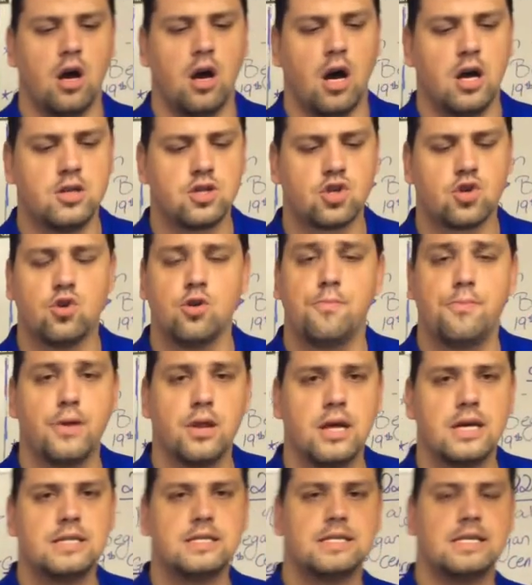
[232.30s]

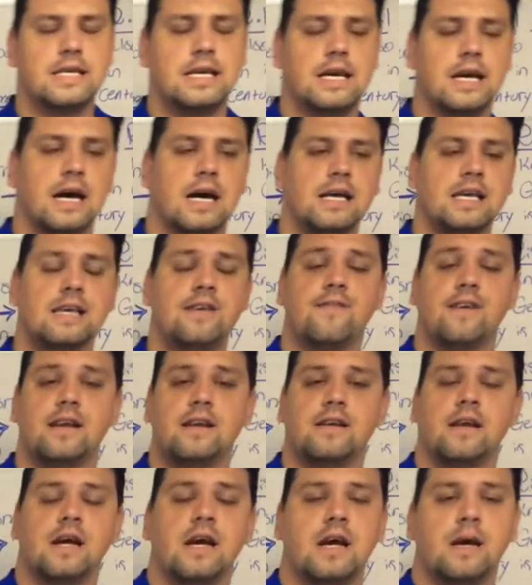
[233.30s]
unscrupulous. He
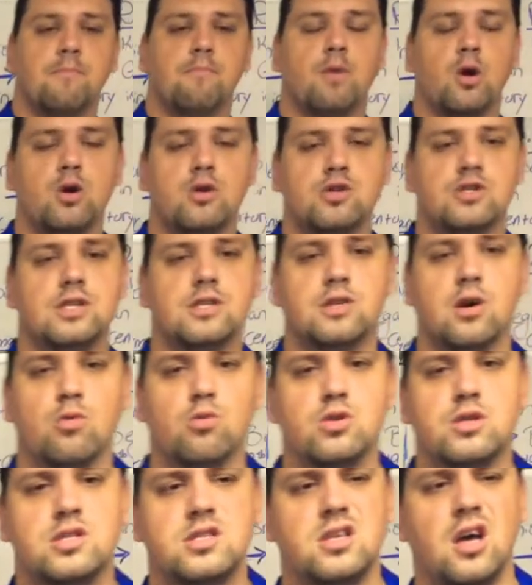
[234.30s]
even murders his
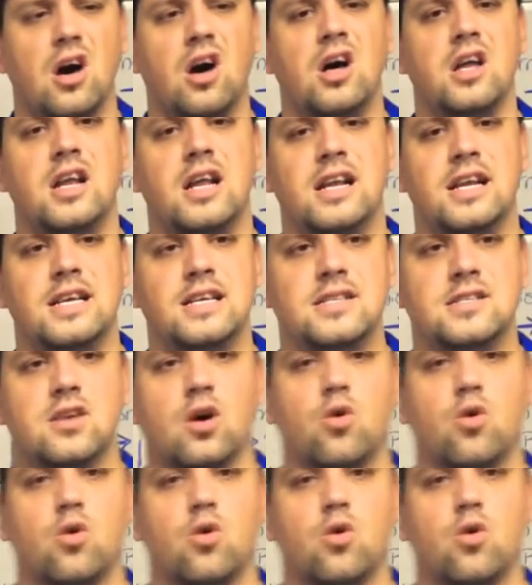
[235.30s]
own son and his